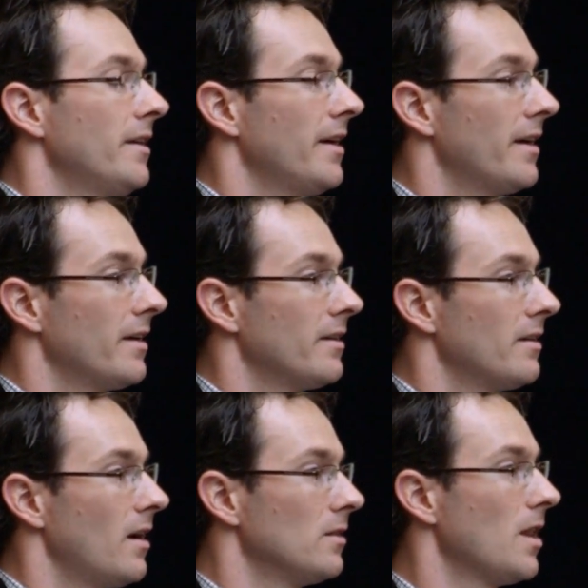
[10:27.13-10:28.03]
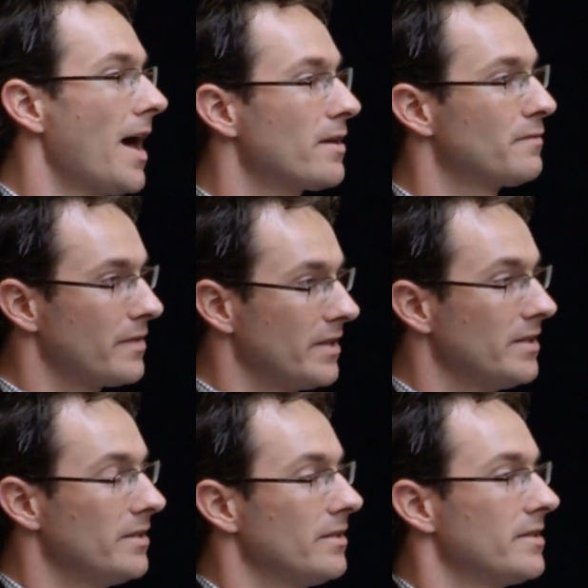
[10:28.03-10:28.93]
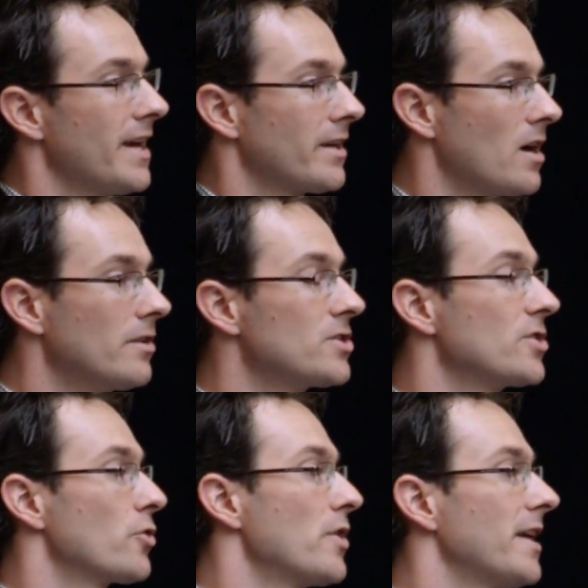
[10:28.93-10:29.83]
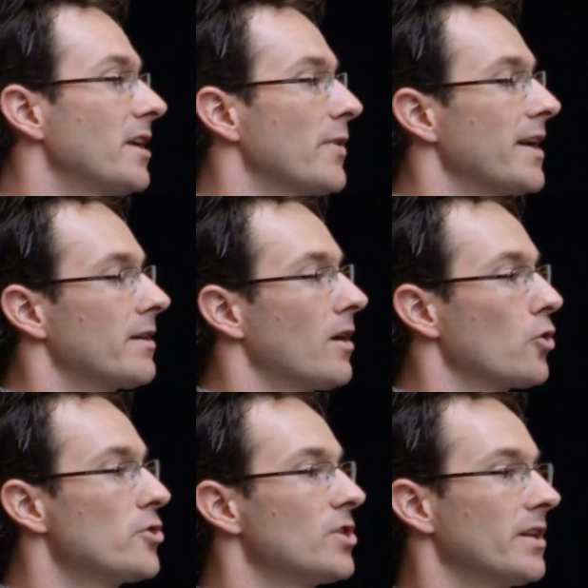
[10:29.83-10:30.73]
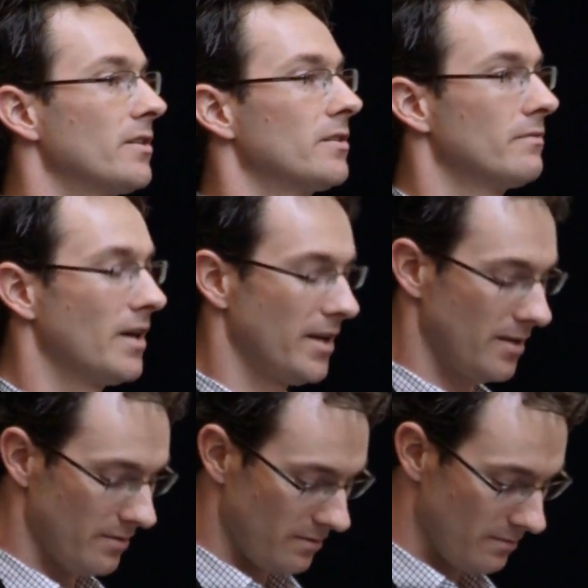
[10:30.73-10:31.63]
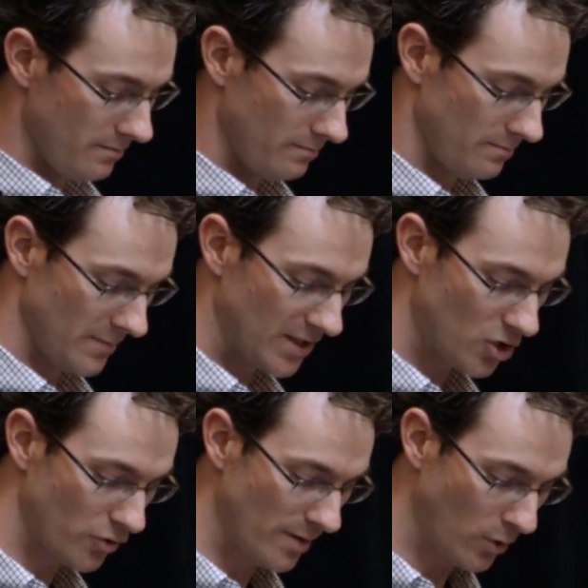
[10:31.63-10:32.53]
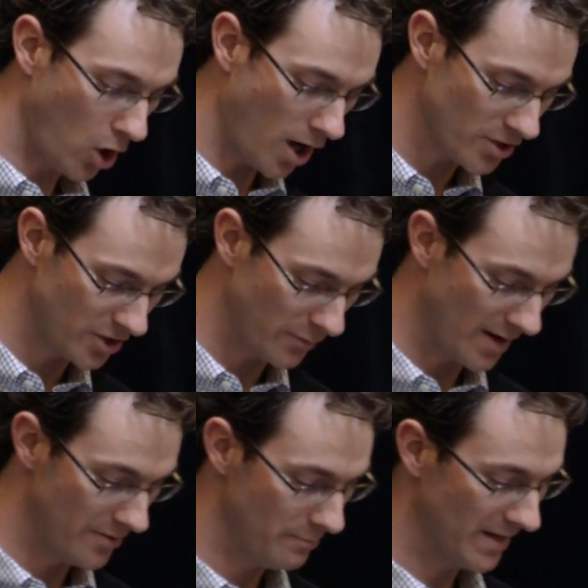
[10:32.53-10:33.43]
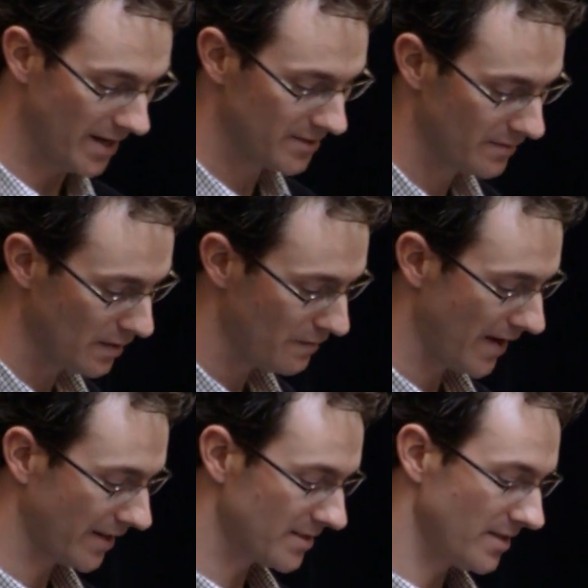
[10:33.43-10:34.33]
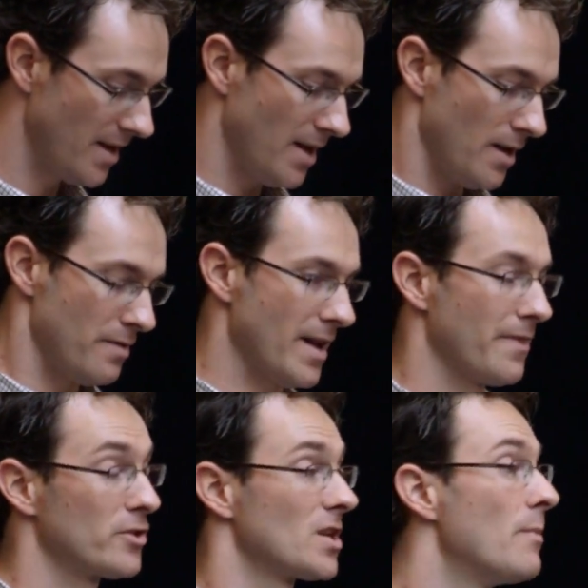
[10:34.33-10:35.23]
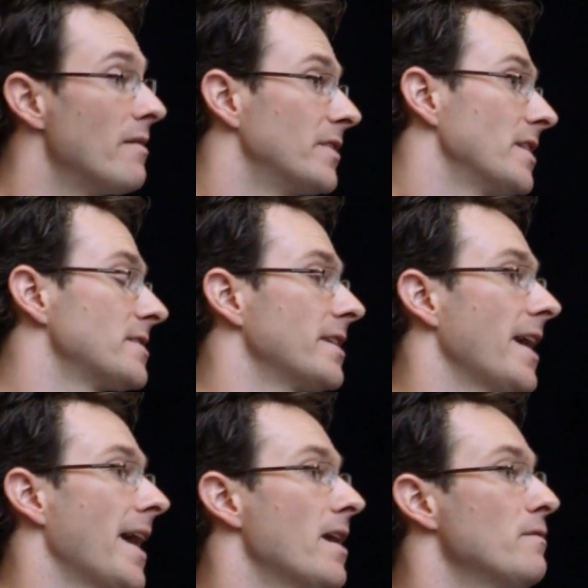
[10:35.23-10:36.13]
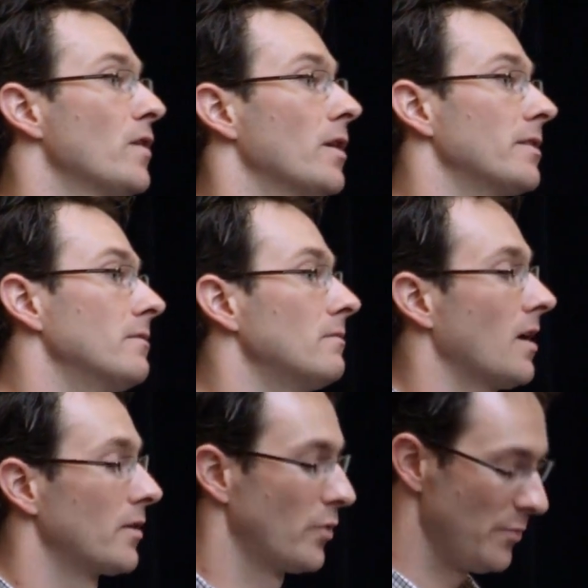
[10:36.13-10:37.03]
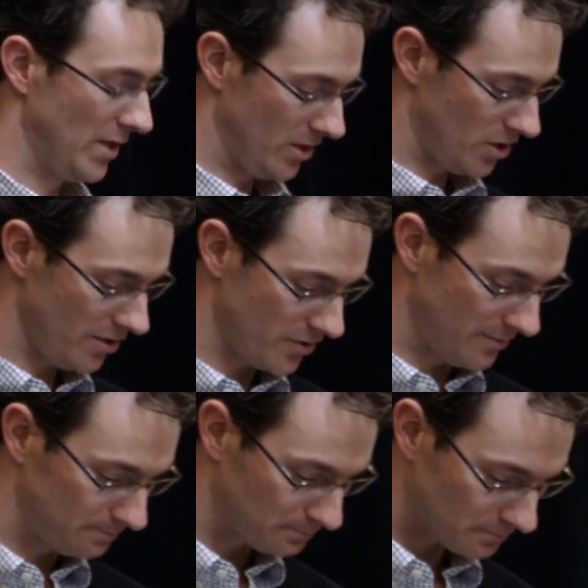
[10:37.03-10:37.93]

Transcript: a lot of the technologies, or at any rate urging extreme caution around them because of the effects that there's some evidence they have on women and children.